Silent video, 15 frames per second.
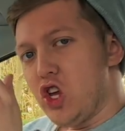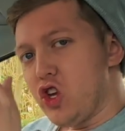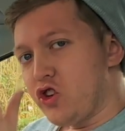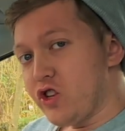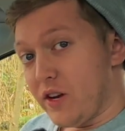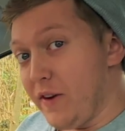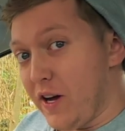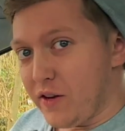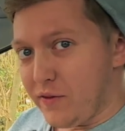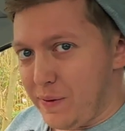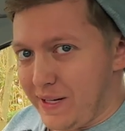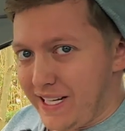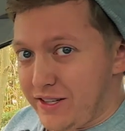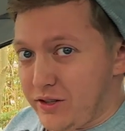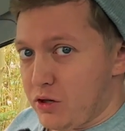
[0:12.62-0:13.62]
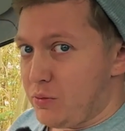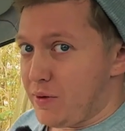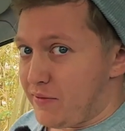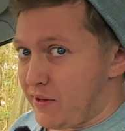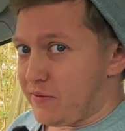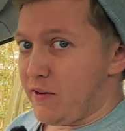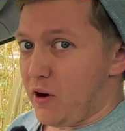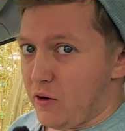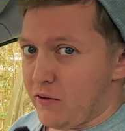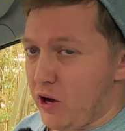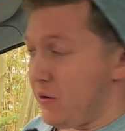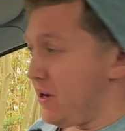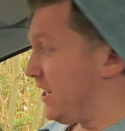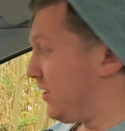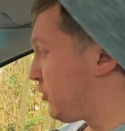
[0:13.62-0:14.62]
So the first thing we need to do with this
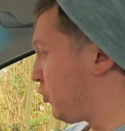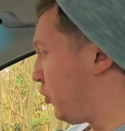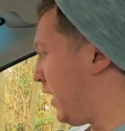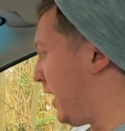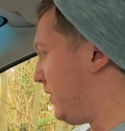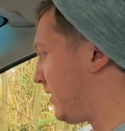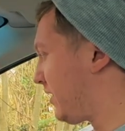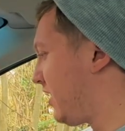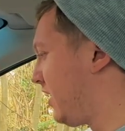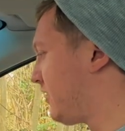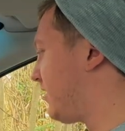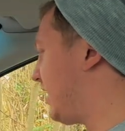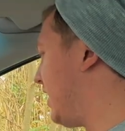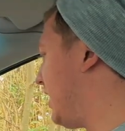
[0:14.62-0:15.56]
Volvo is sort out this cluster,